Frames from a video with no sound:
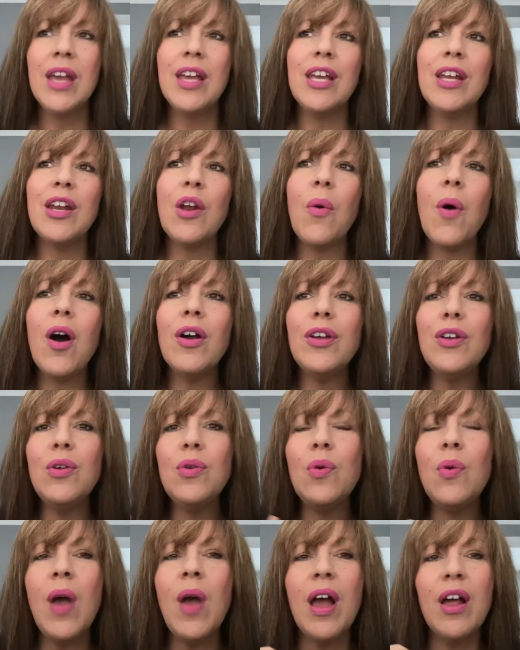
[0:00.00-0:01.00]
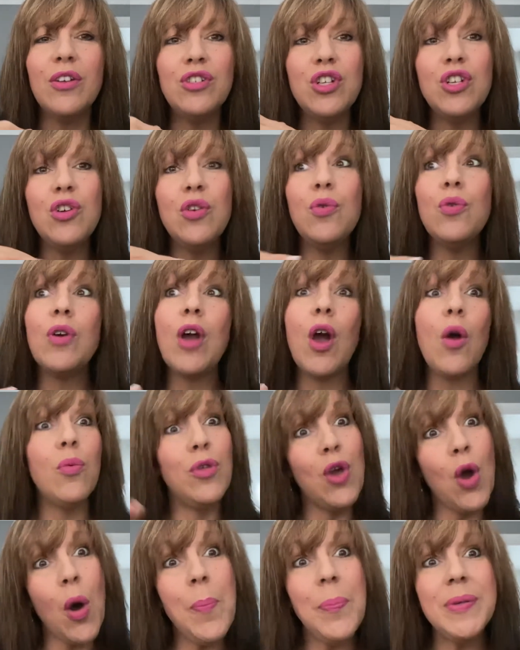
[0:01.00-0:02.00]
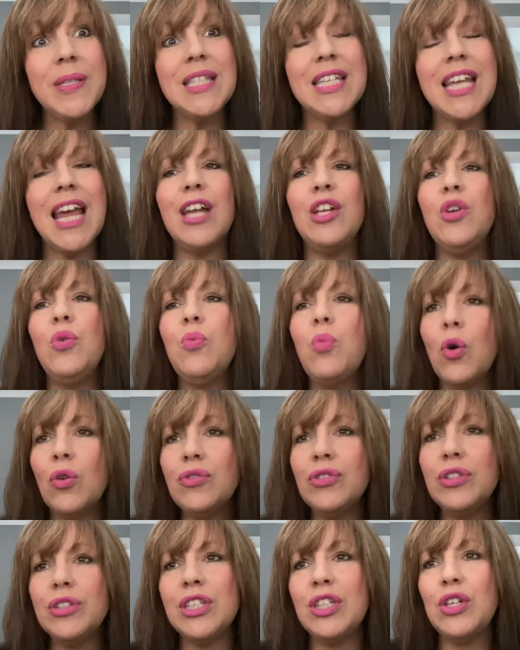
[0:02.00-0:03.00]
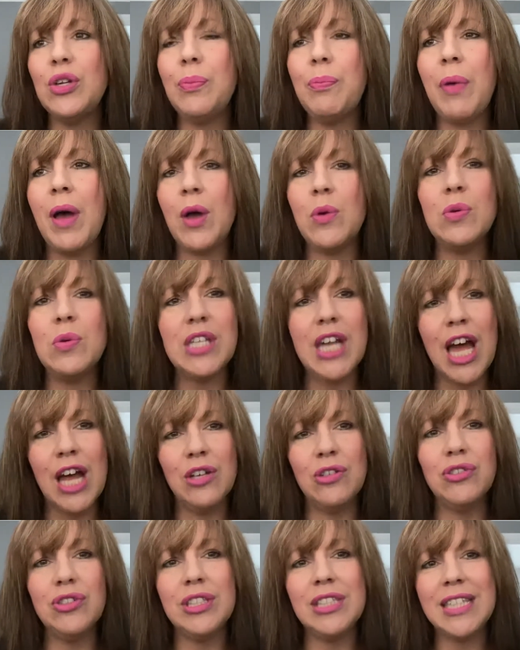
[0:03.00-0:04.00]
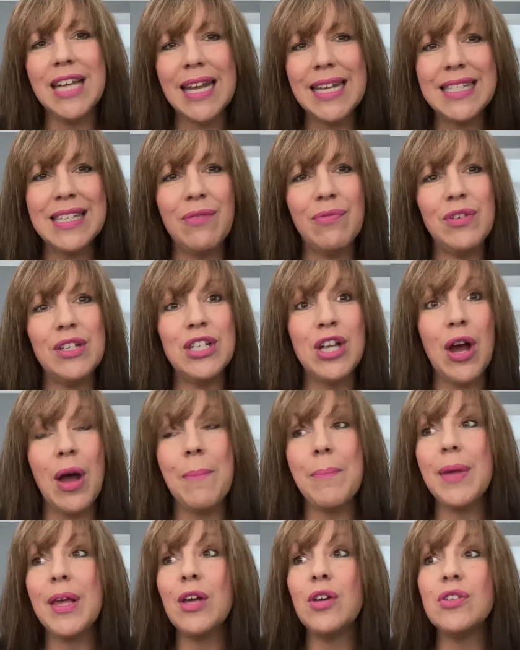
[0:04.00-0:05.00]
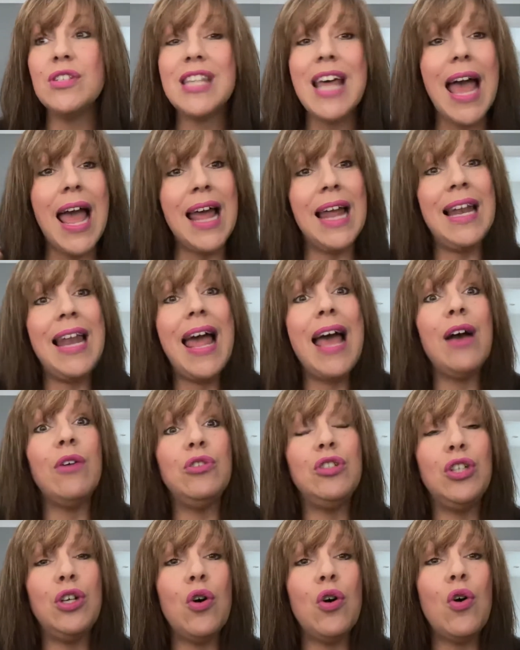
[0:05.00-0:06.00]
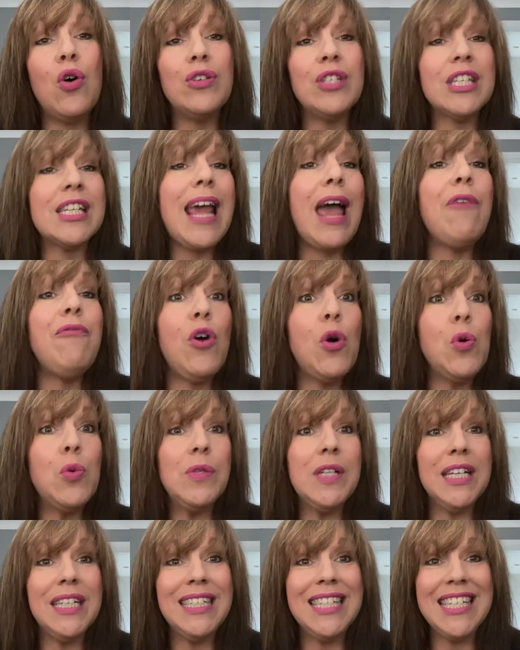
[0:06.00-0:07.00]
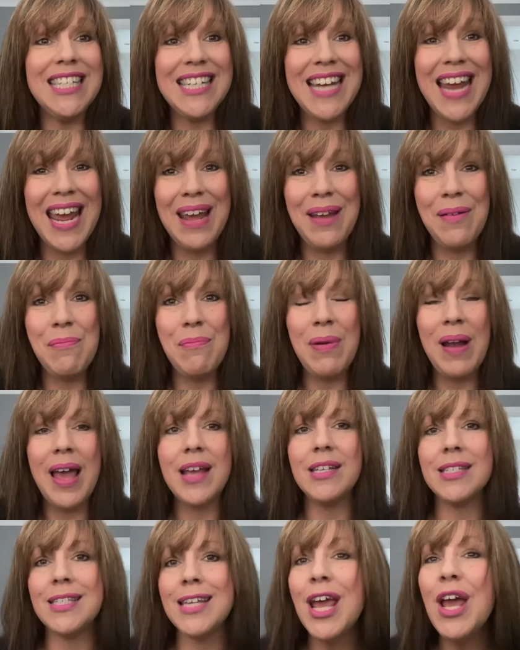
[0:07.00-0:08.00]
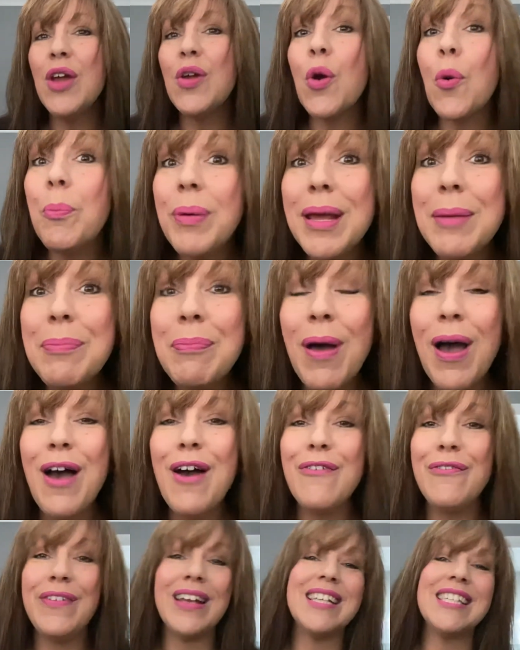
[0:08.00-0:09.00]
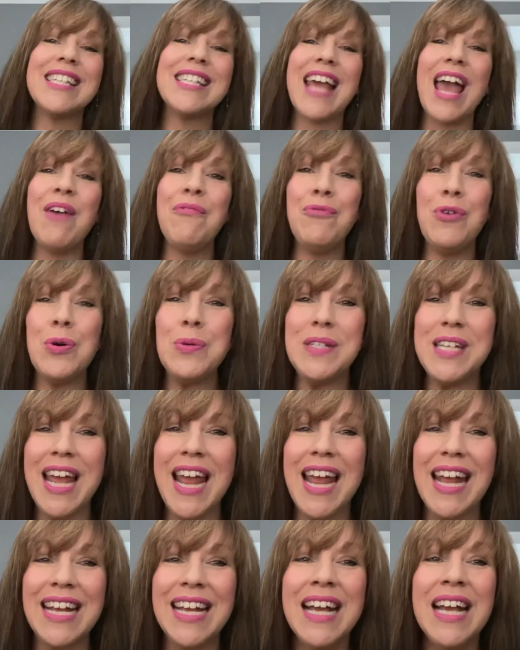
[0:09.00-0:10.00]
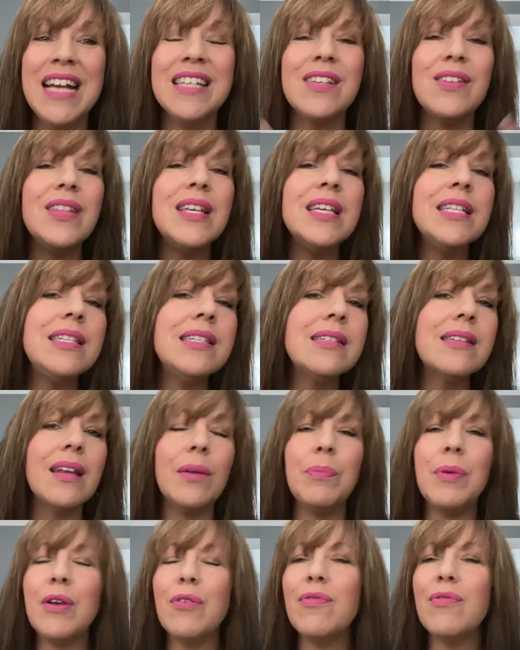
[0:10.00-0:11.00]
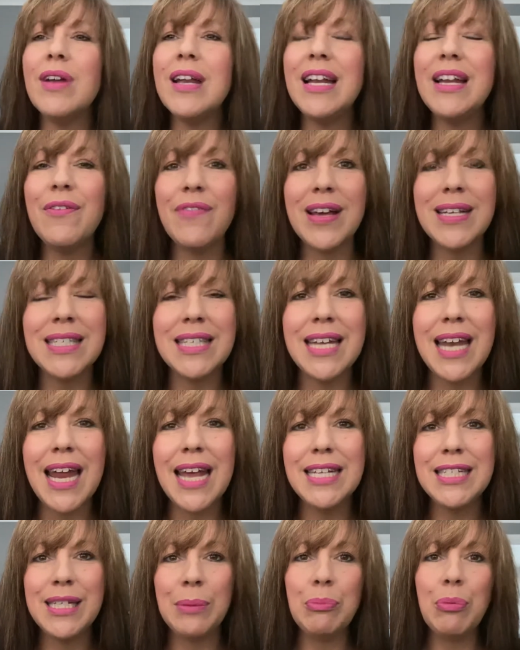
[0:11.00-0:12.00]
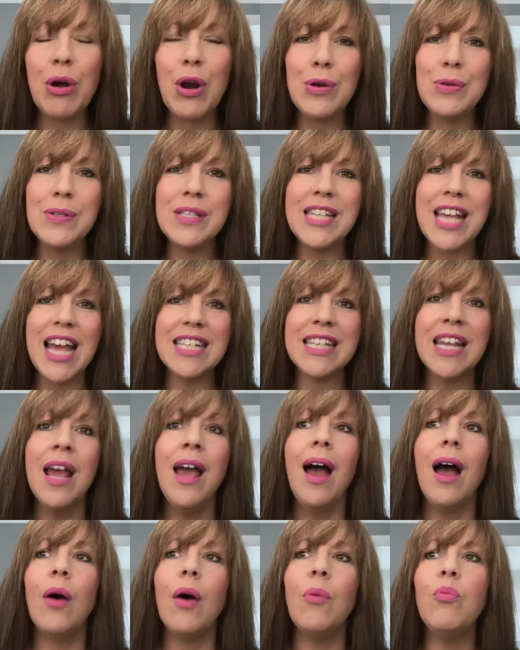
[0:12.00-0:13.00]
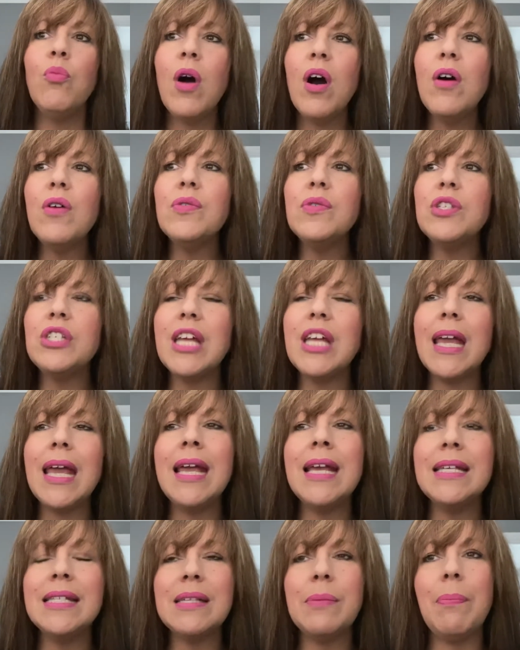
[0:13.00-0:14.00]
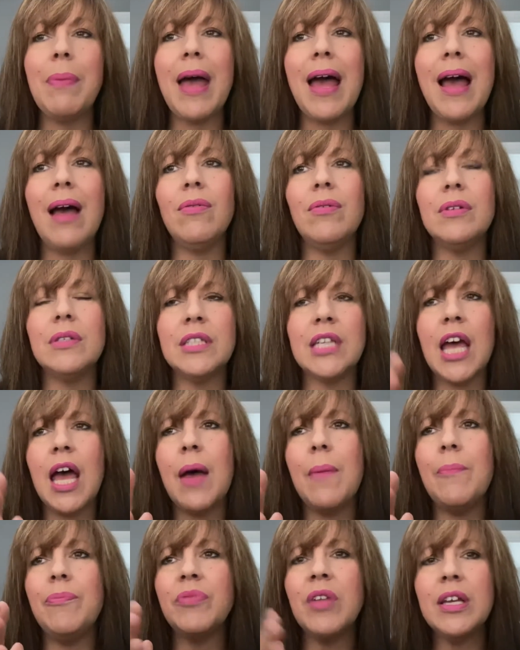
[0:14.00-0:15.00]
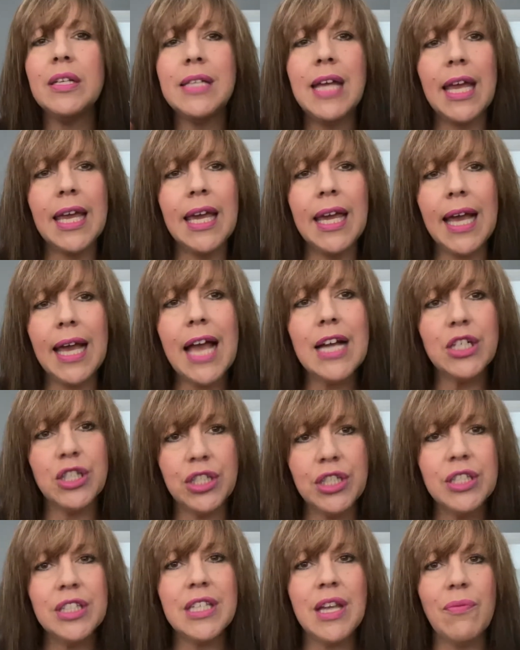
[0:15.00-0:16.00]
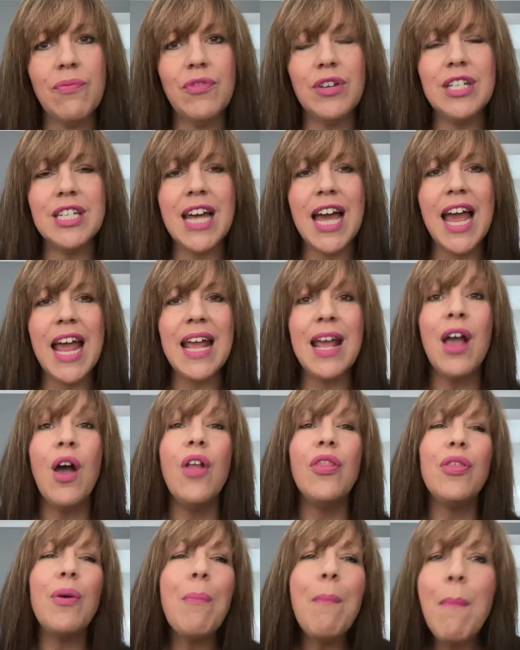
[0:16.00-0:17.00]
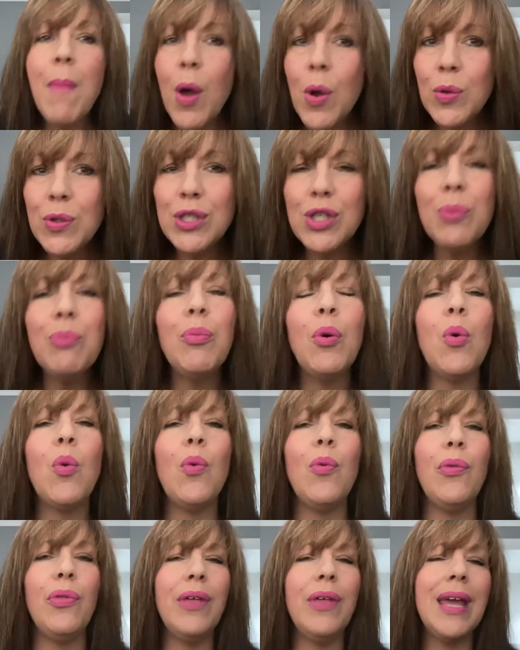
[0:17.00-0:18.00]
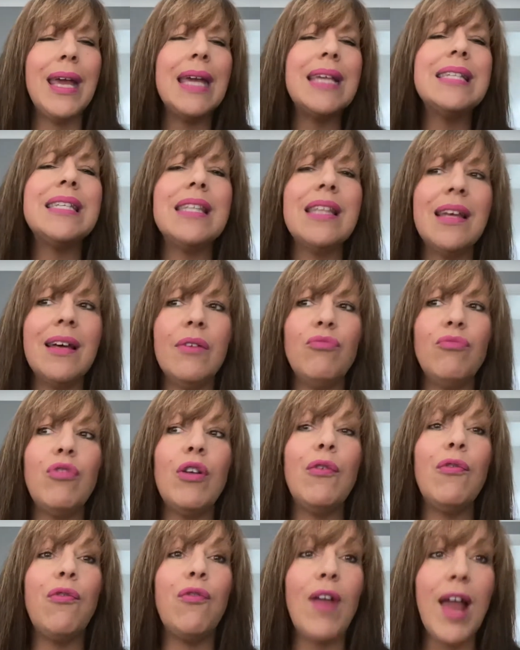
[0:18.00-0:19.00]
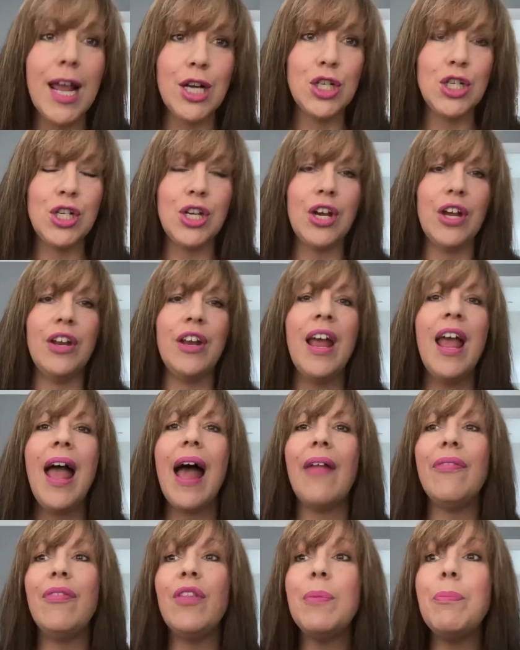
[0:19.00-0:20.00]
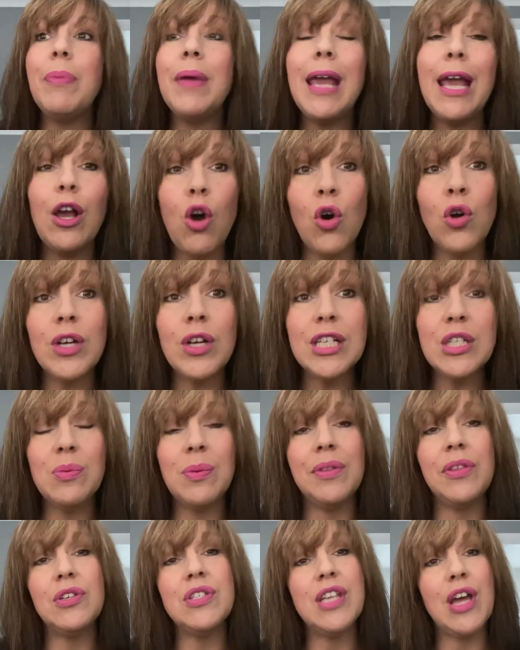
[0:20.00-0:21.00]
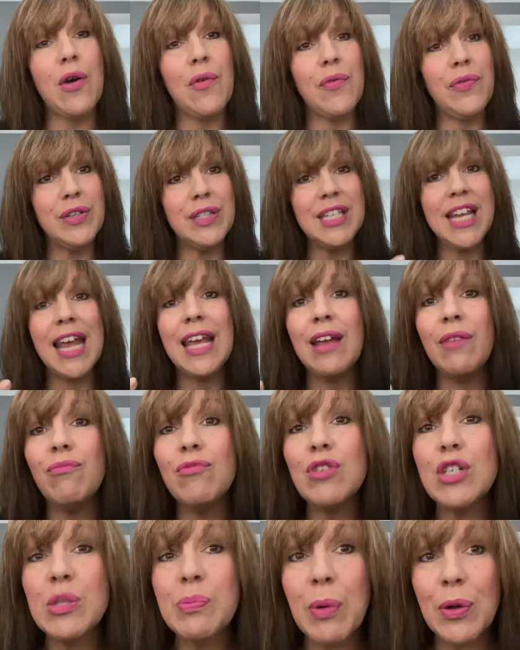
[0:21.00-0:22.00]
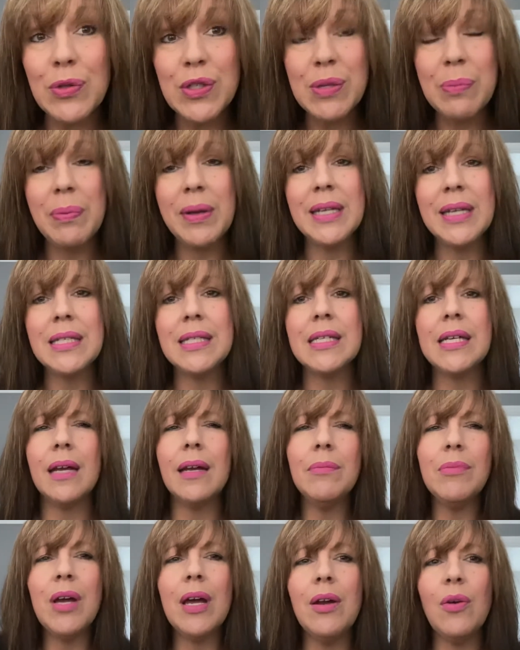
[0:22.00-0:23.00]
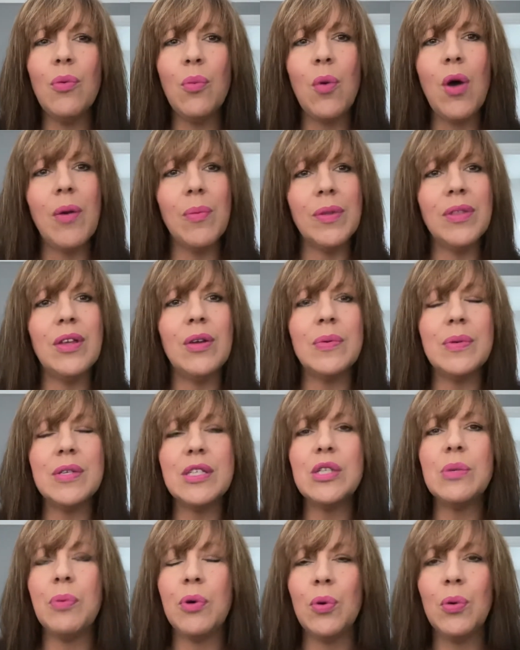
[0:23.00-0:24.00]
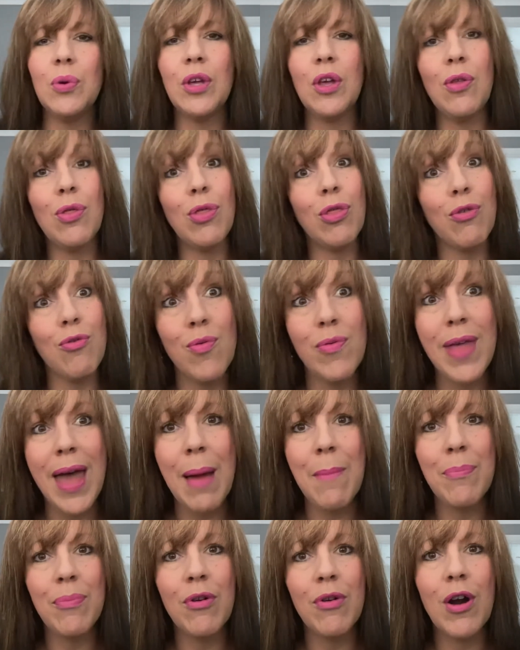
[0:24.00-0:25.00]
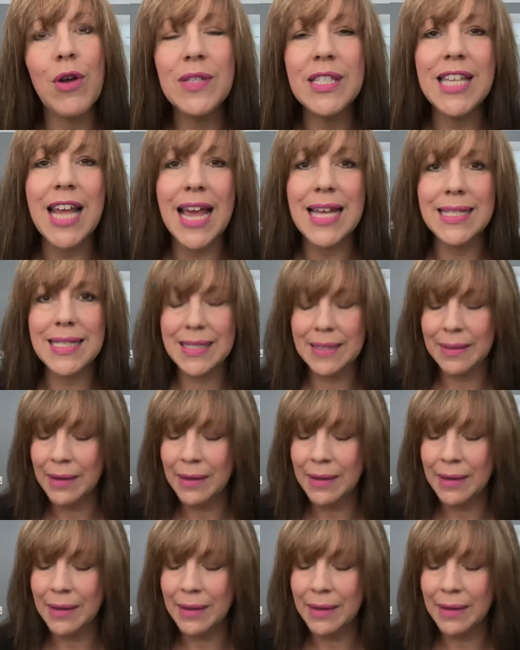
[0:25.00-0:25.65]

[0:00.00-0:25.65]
You know, are you do you go the opposite and you want to post 100 days every time because that allows your scaffolding to stay in place, your Be Perfect scaffolding? So, this is going to be a really fascinating process. And whilst it is about um, taking actions every day, the most important thing is the reflection and the being honest with yourself and taking responsibility. And I'm going to work with you and support you through that process.